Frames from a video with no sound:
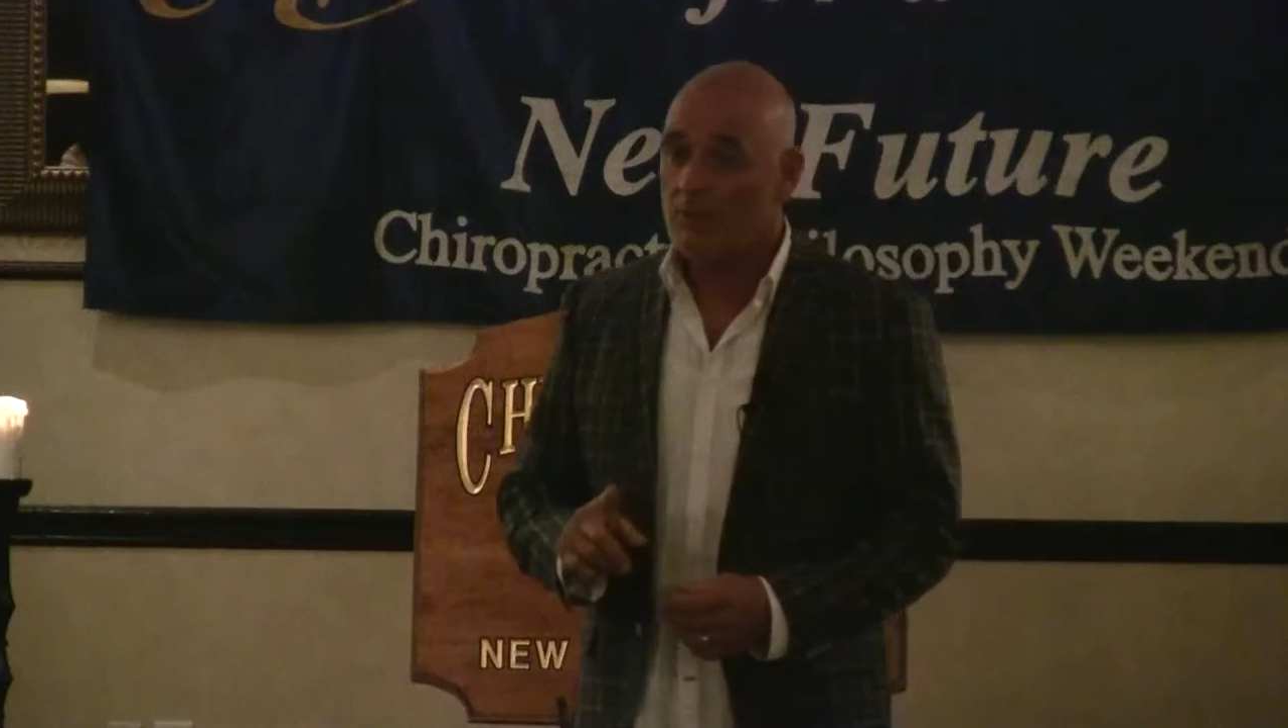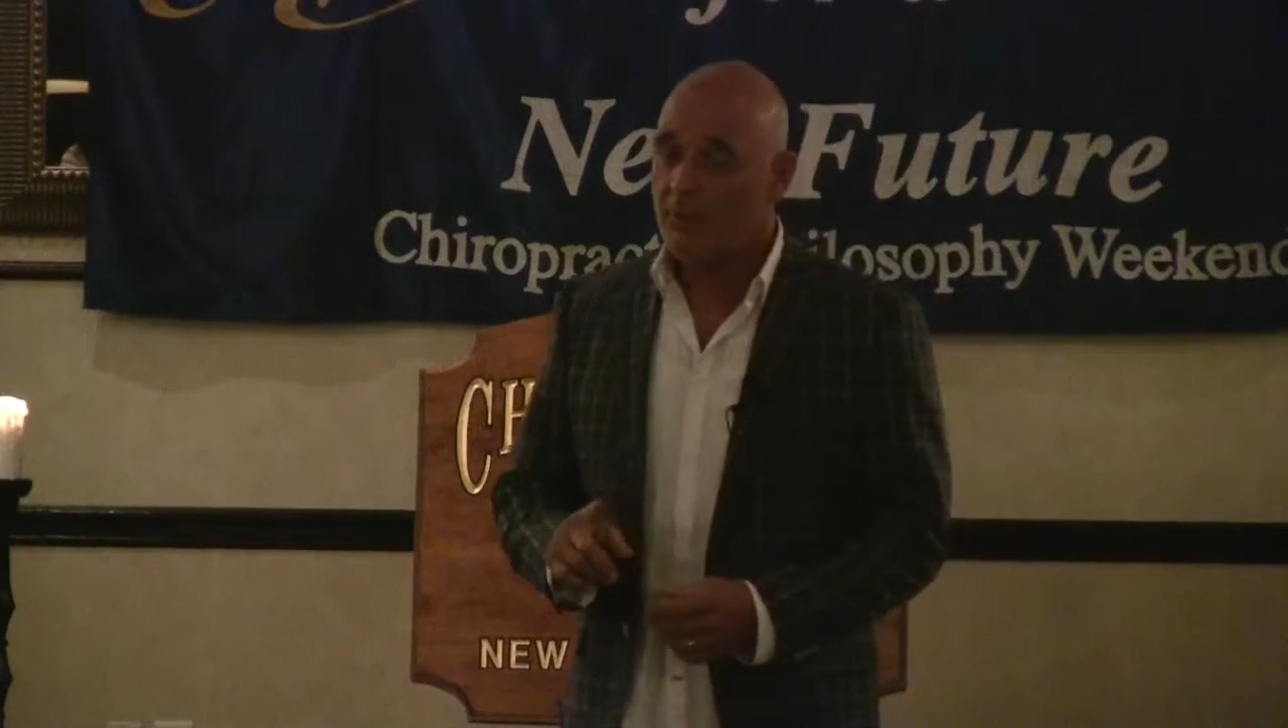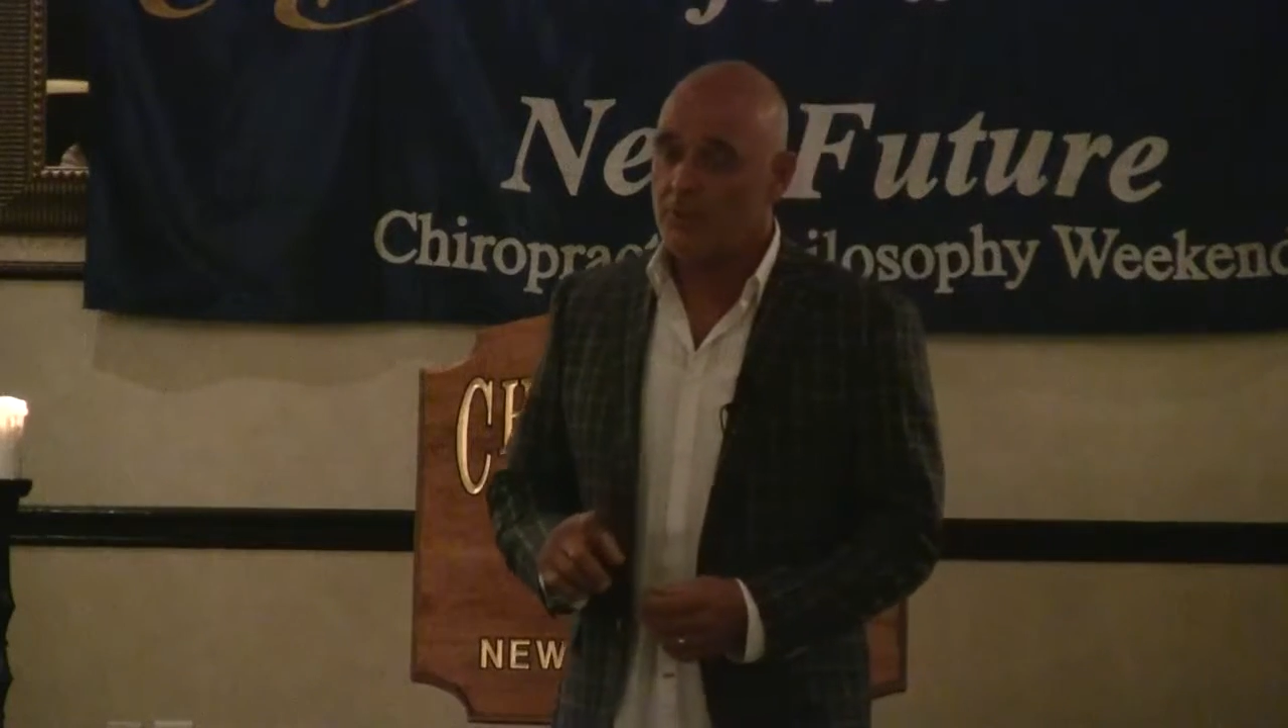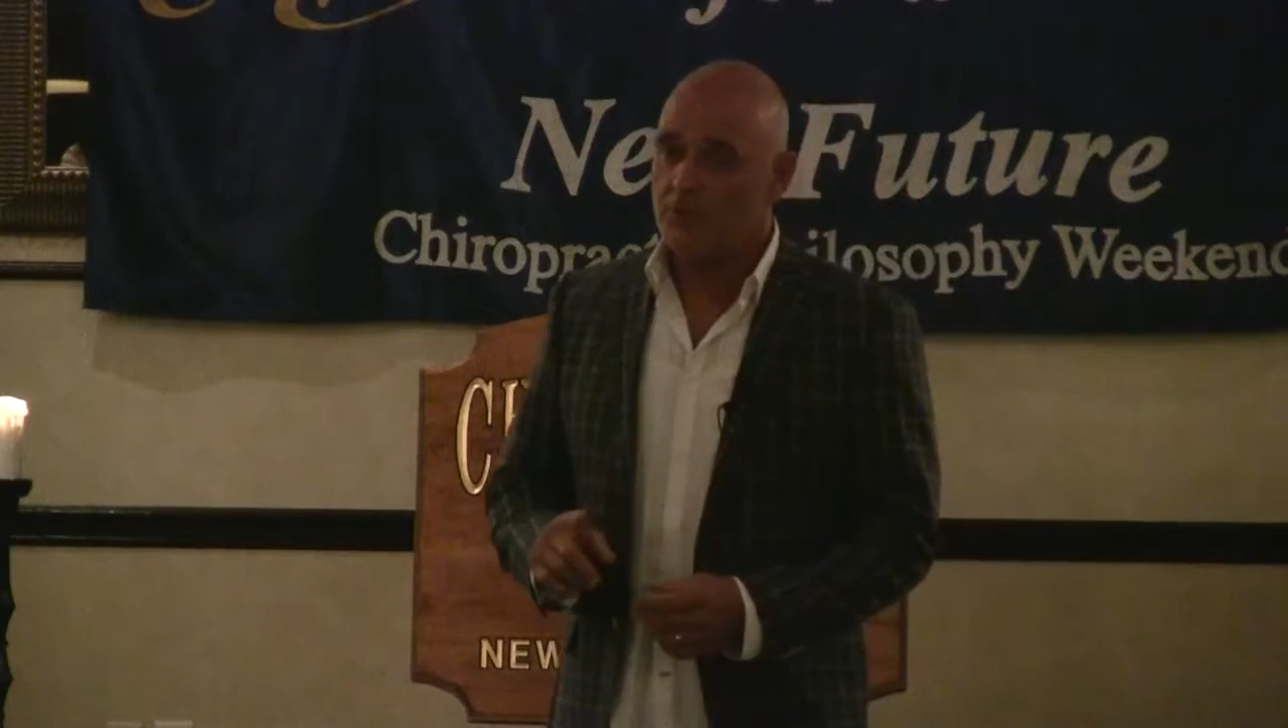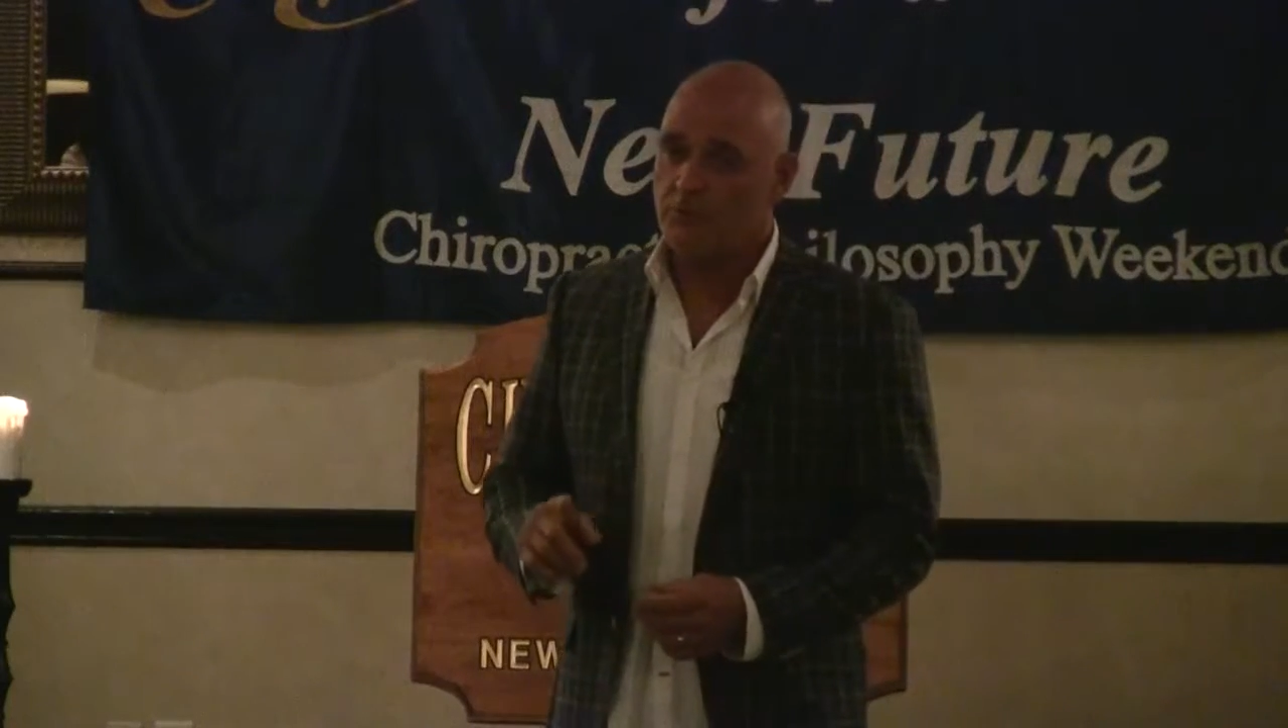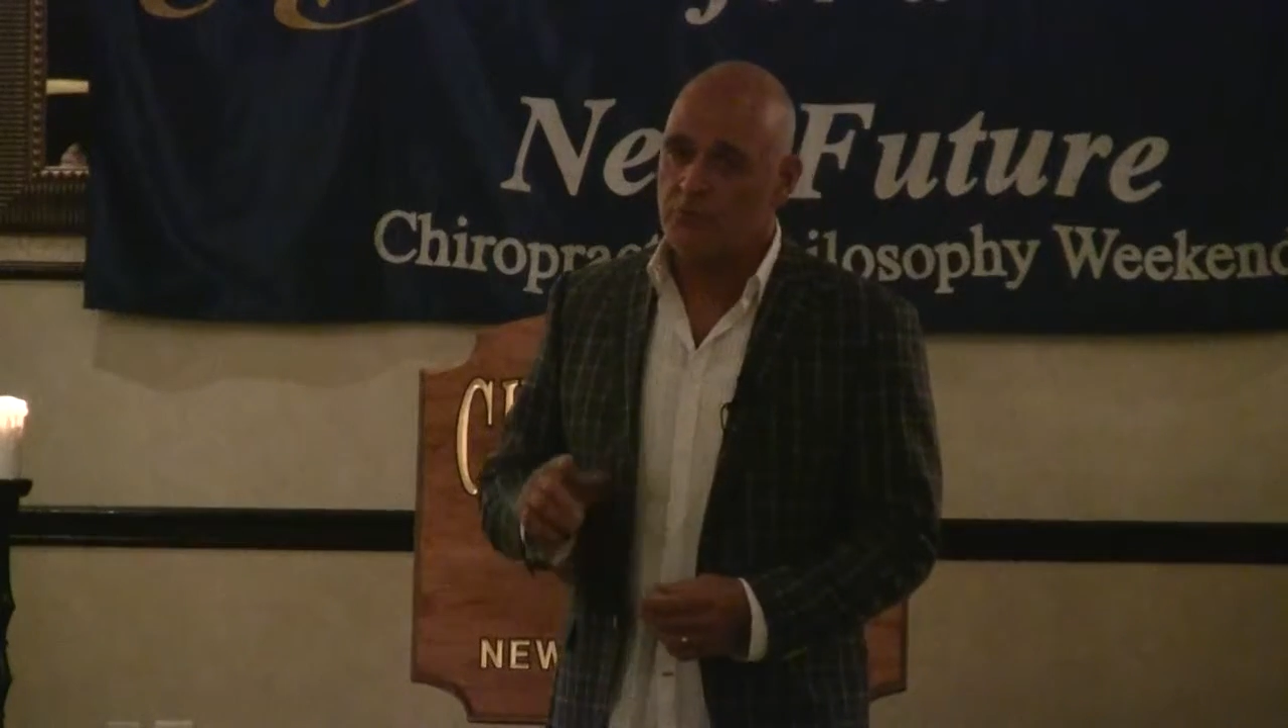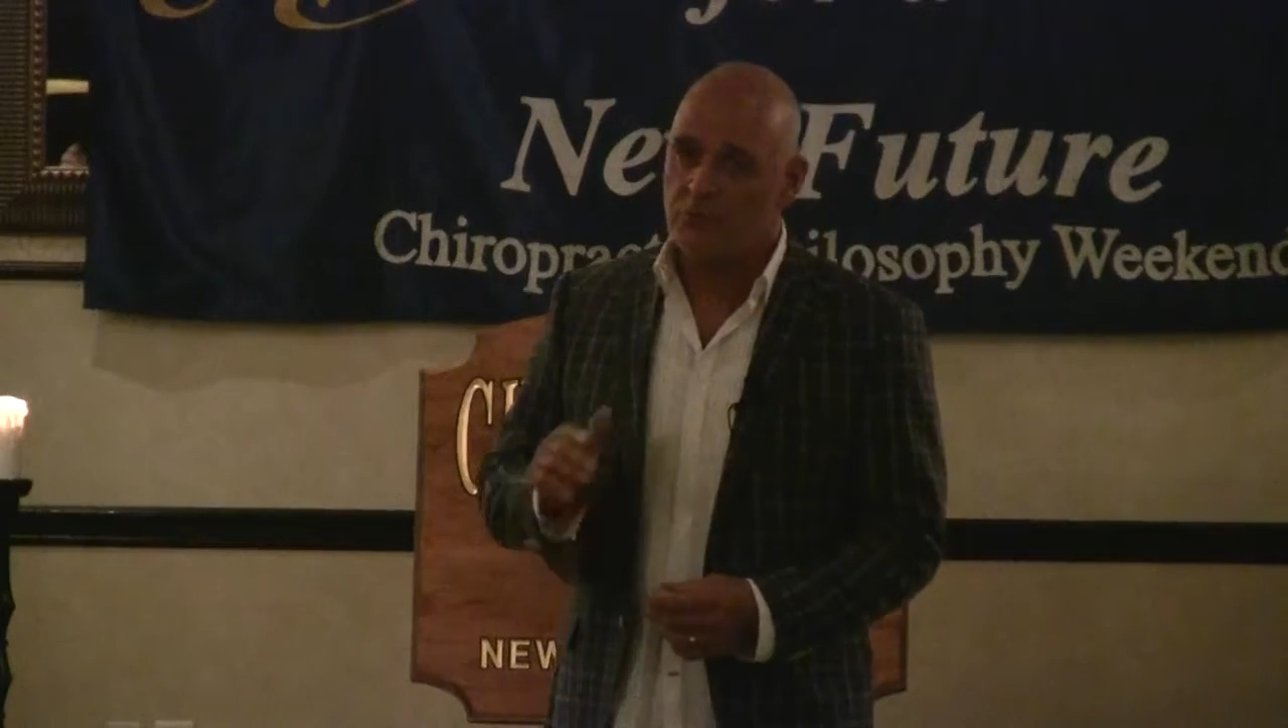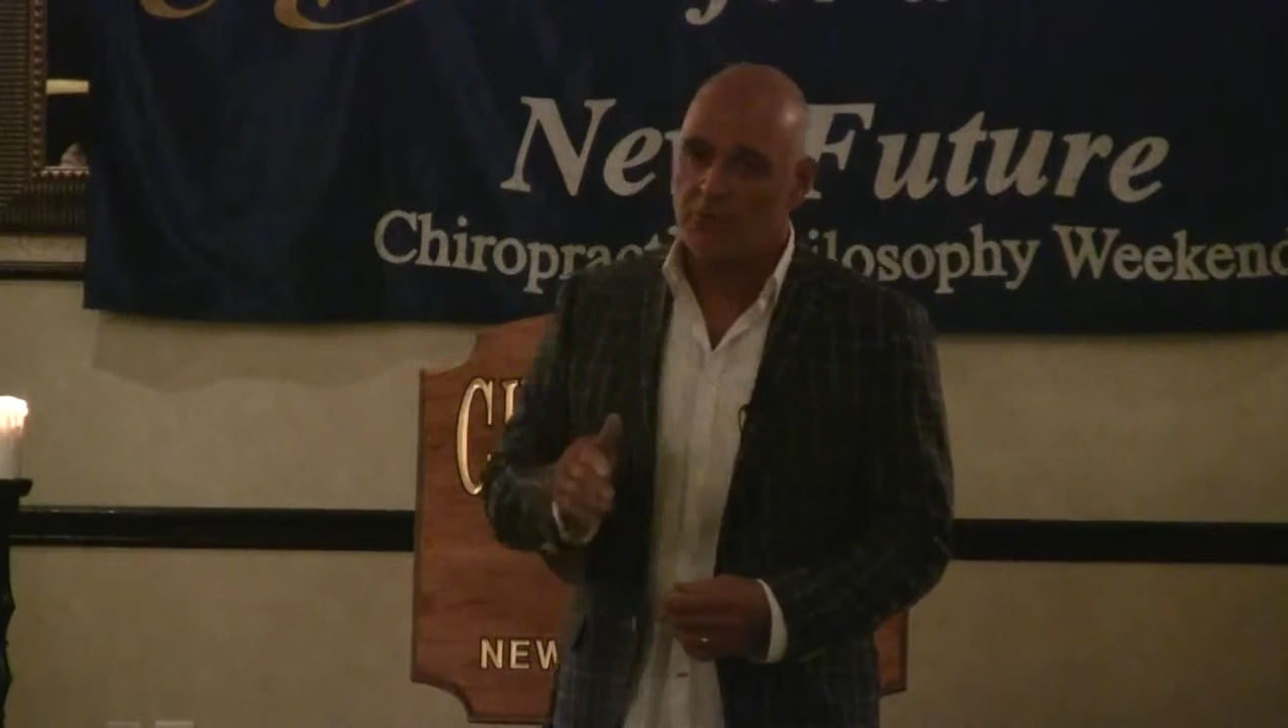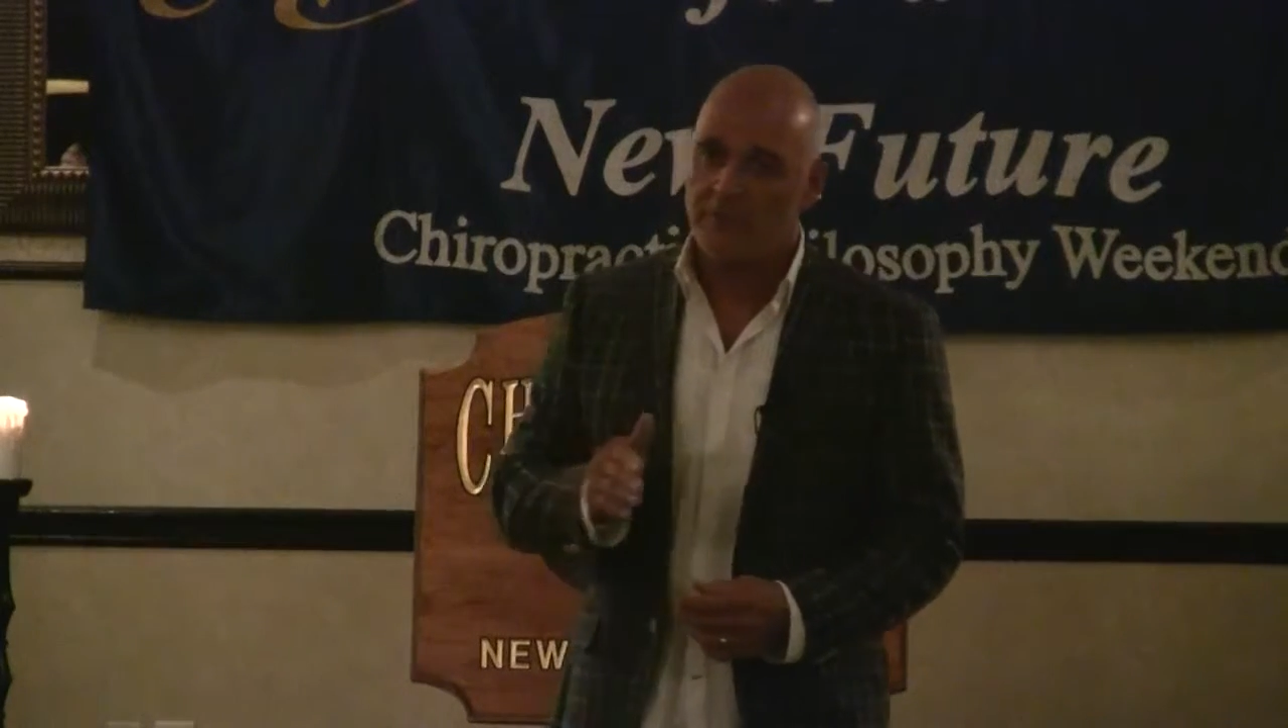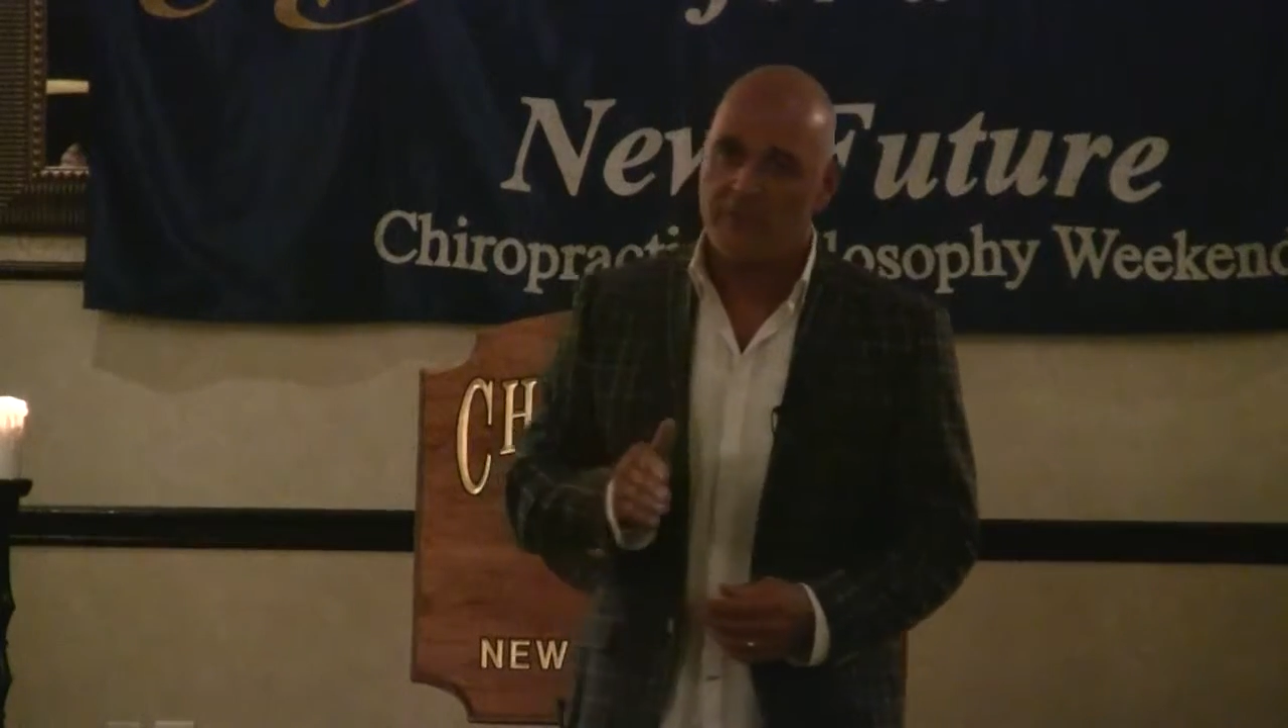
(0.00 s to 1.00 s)
because when you
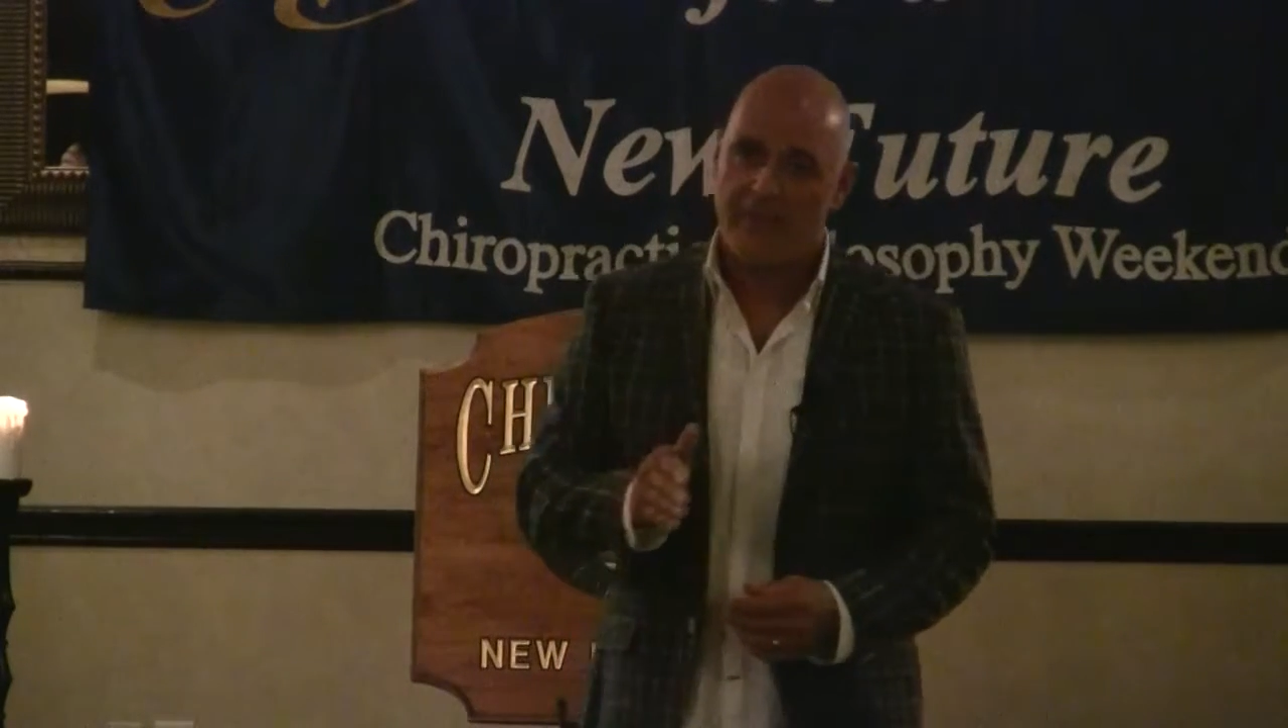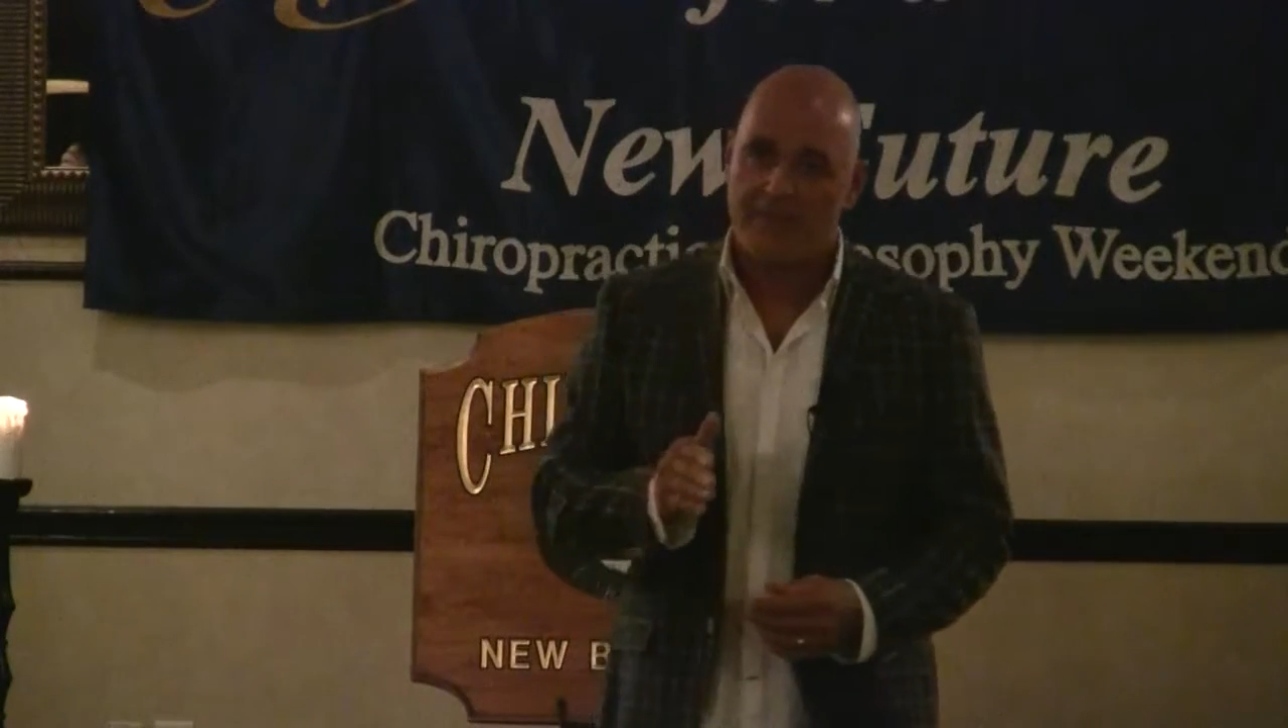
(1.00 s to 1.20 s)
deliver